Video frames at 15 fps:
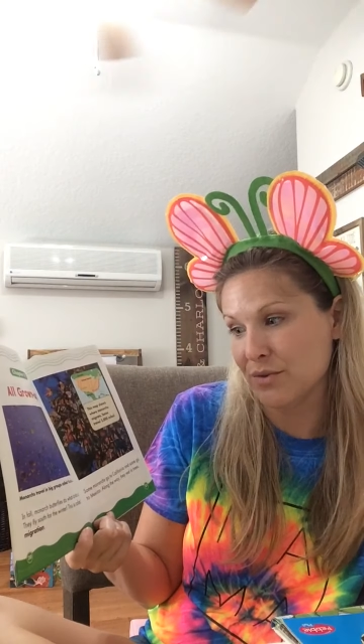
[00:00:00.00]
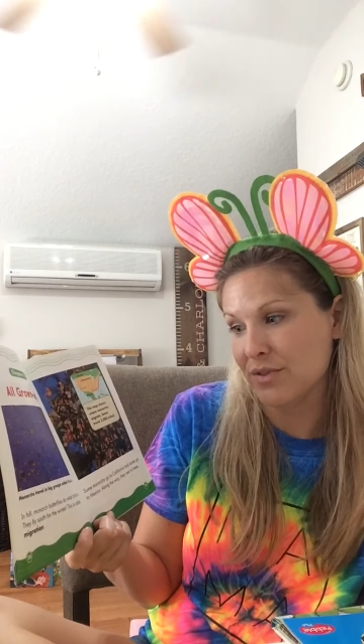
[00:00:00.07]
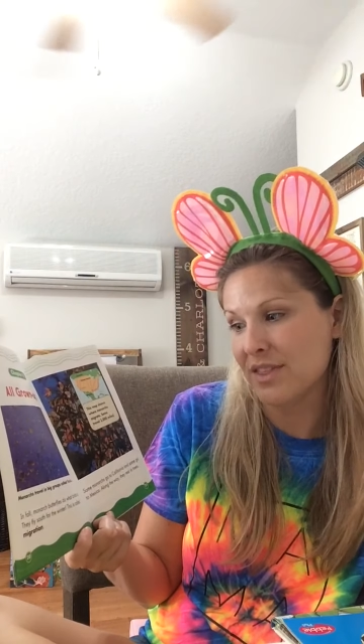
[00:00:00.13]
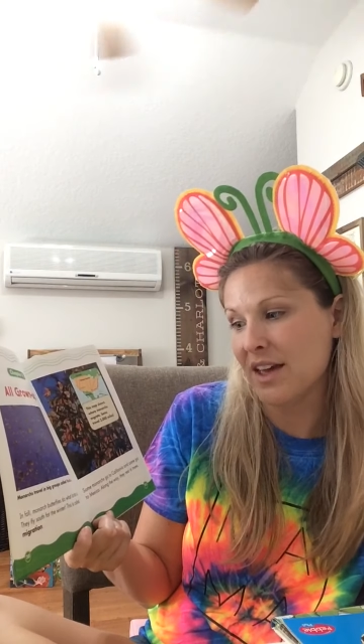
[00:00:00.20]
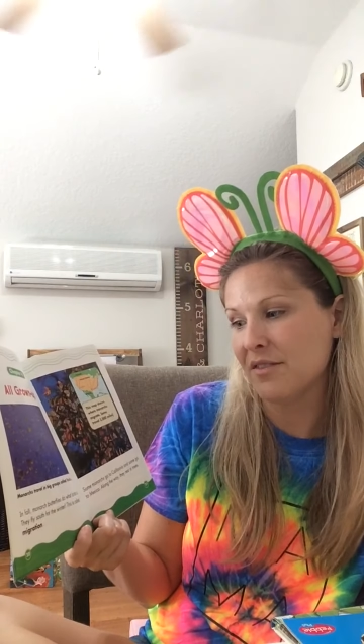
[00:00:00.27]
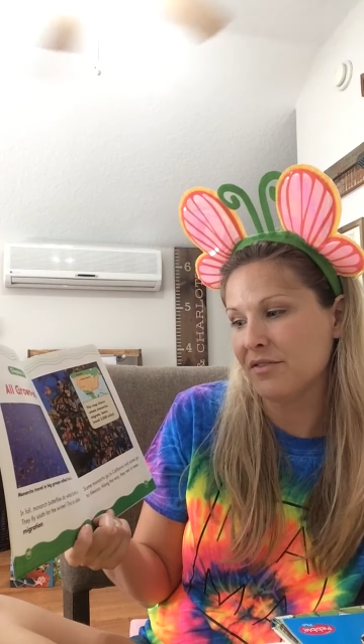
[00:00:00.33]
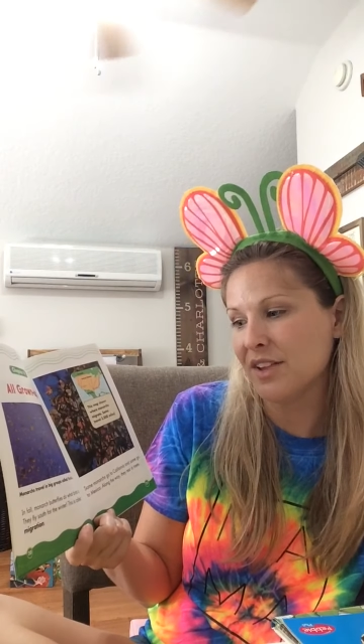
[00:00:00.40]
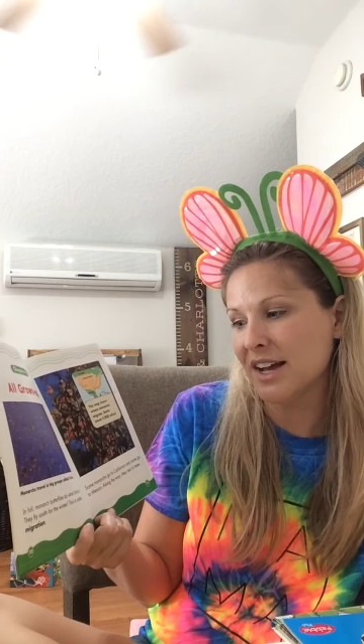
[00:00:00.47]

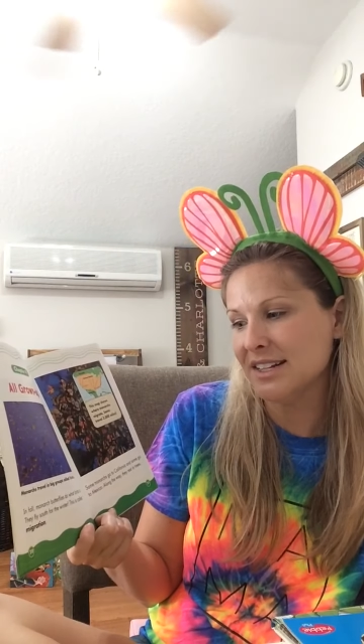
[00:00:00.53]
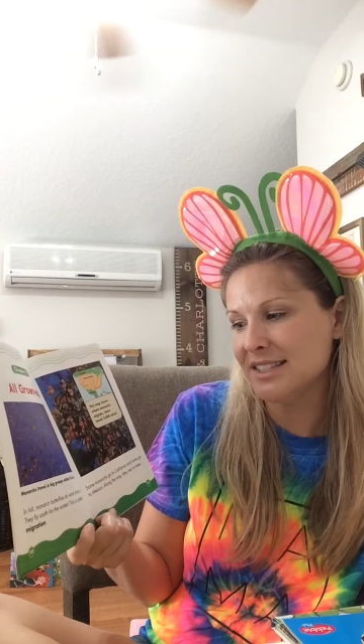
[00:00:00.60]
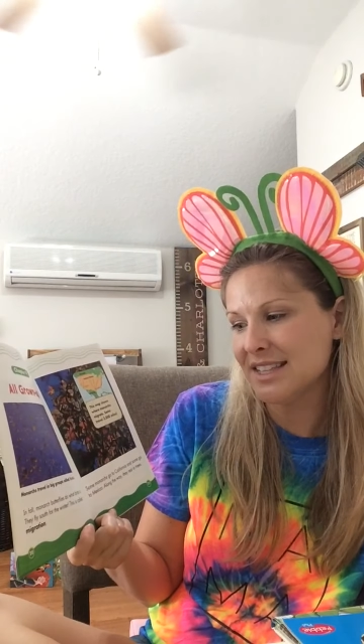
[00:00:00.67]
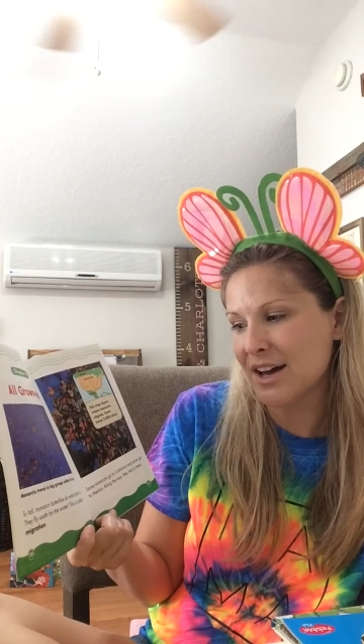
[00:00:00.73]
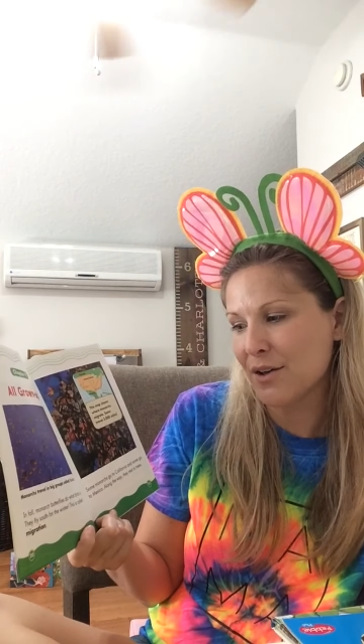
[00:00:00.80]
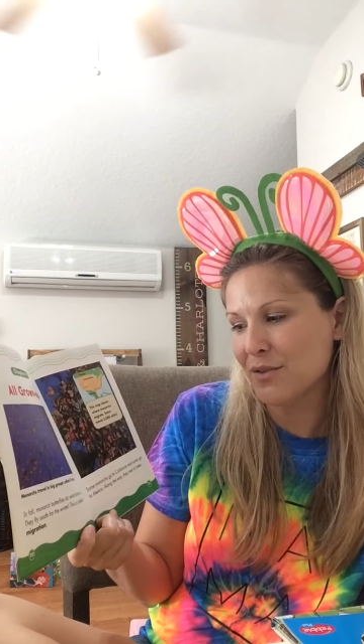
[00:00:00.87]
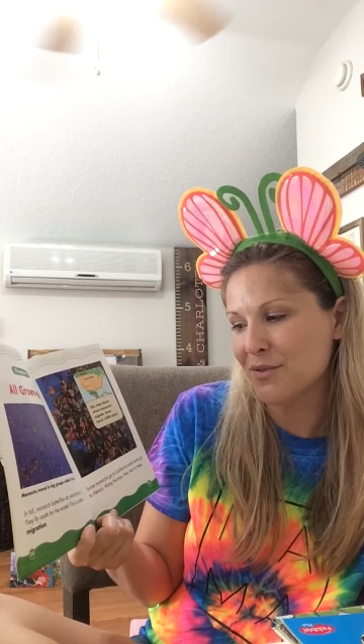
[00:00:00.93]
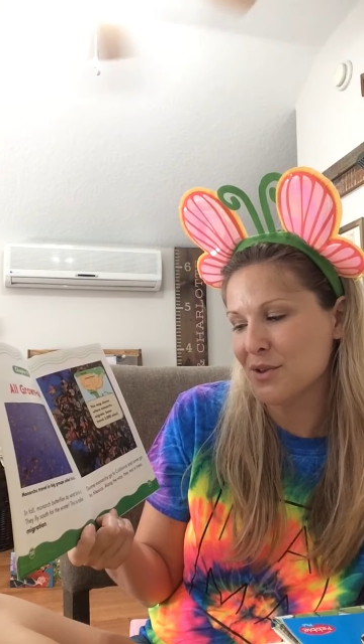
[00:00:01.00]
They fly
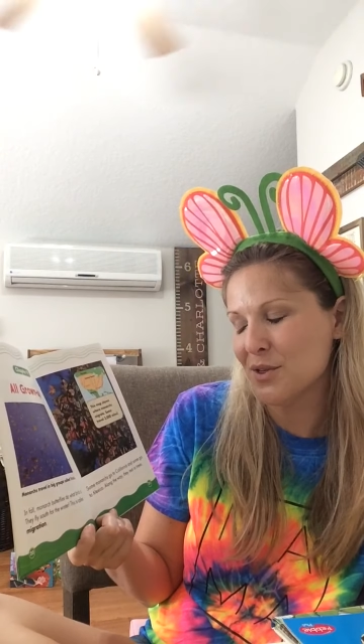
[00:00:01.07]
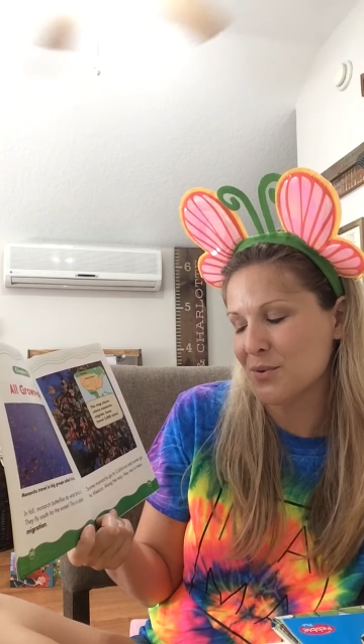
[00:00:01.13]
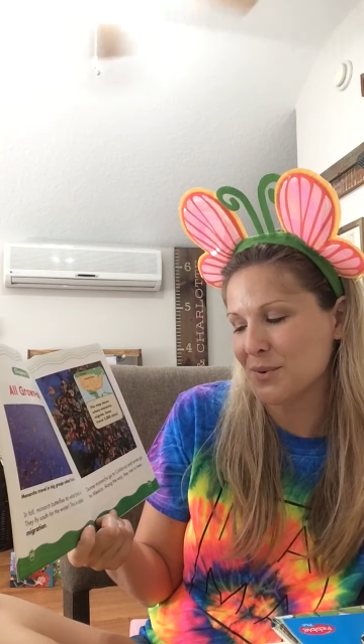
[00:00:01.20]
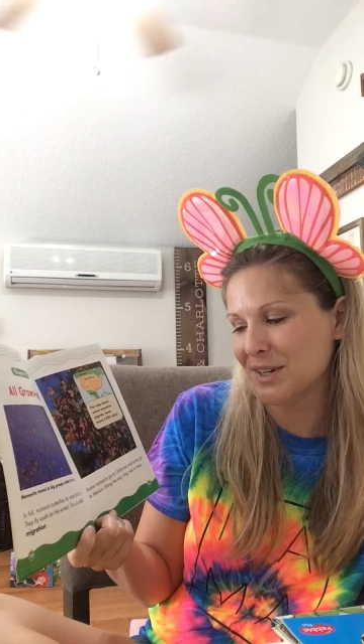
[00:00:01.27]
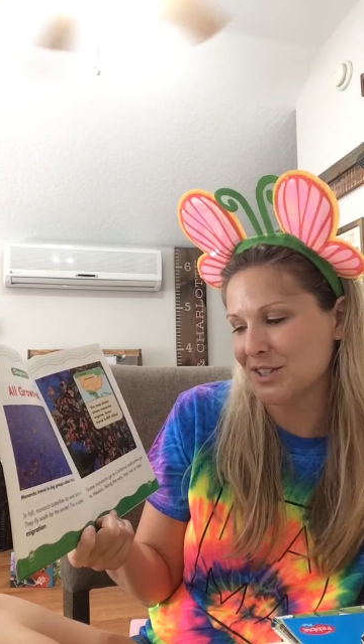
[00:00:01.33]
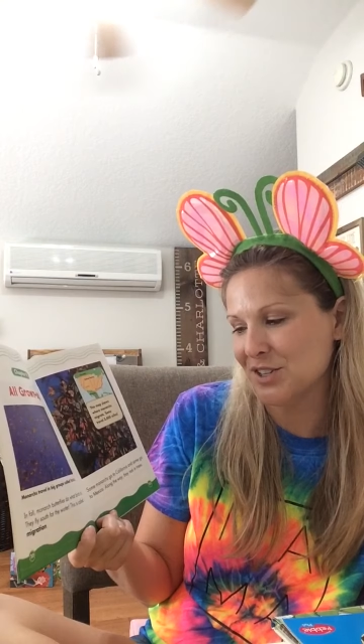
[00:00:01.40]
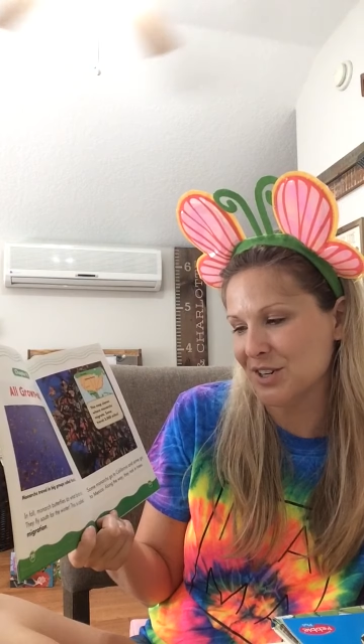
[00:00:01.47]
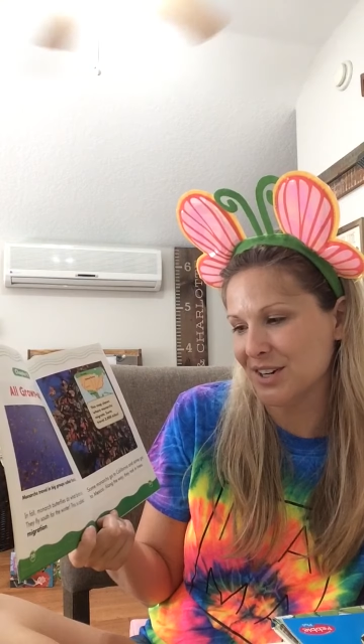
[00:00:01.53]
south for the
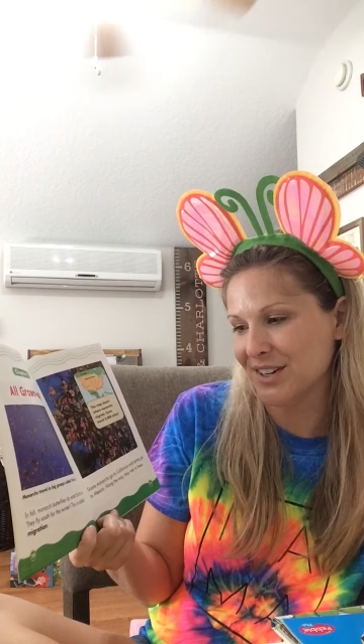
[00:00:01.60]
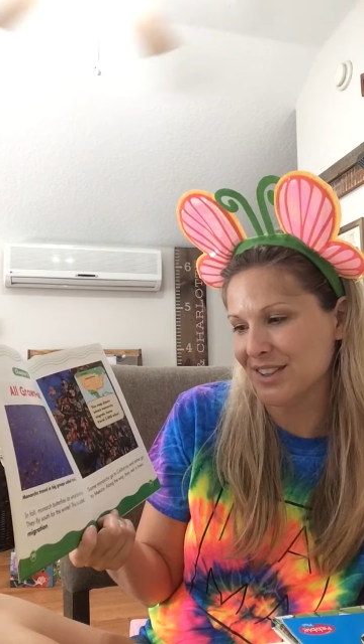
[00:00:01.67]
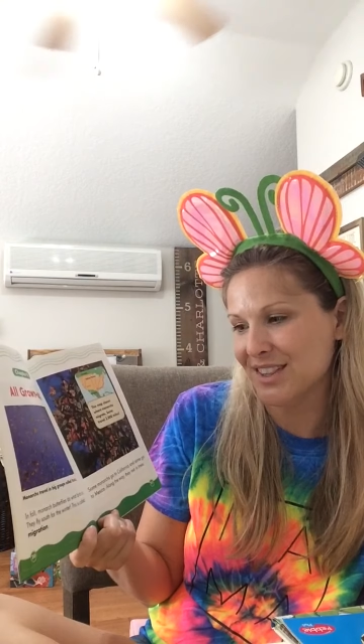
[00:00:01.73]
winter.